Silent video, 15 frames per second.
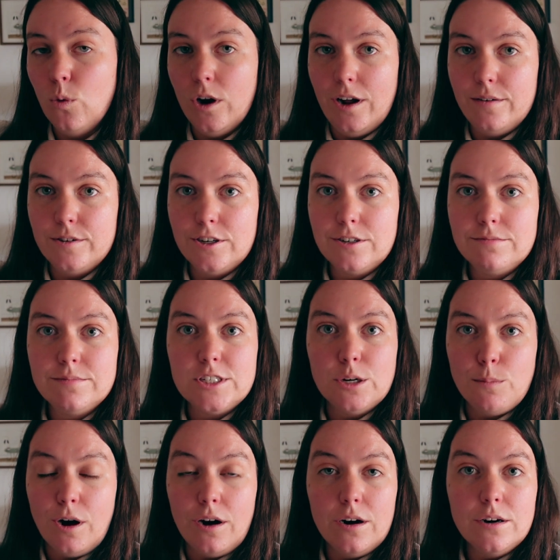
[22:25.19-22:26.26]
whatever,
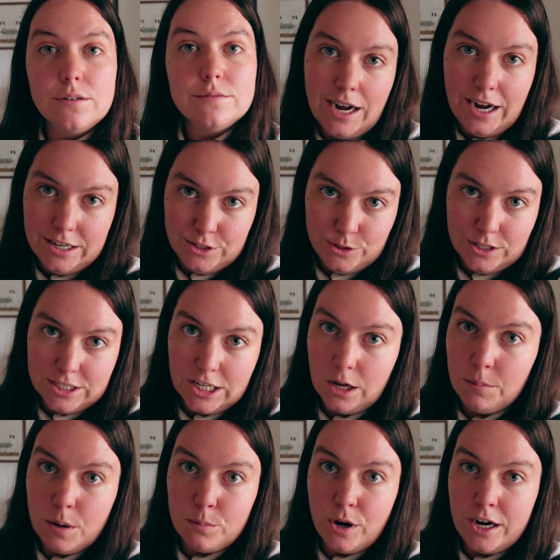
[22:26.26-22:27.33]
tomorrow. As you can tell,
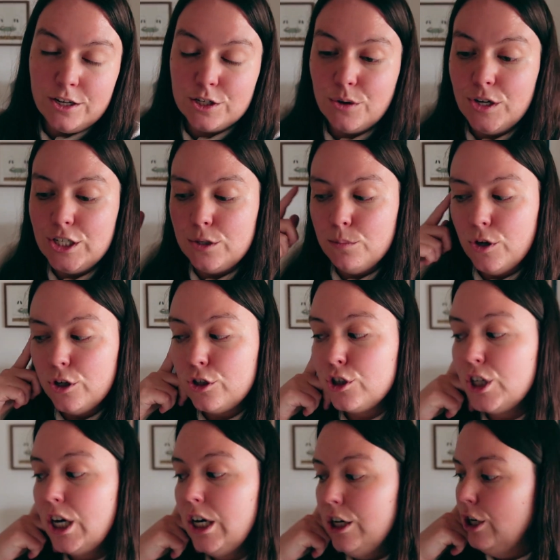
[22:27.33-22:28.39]
my brain is going to
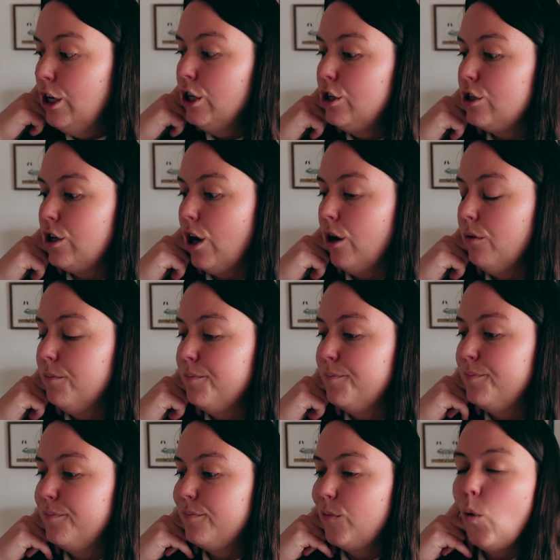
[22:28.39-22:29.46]
mush. So
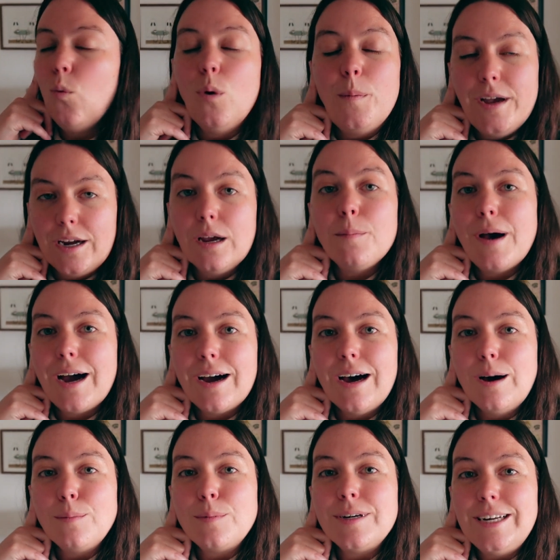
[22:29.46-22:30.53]
we'll pick it back
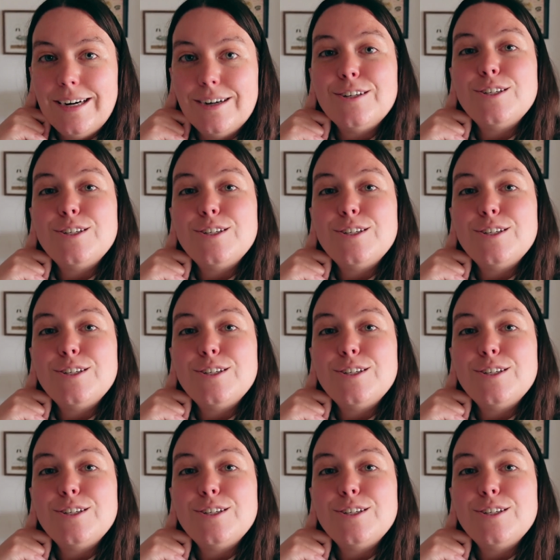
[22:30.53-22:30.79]
up here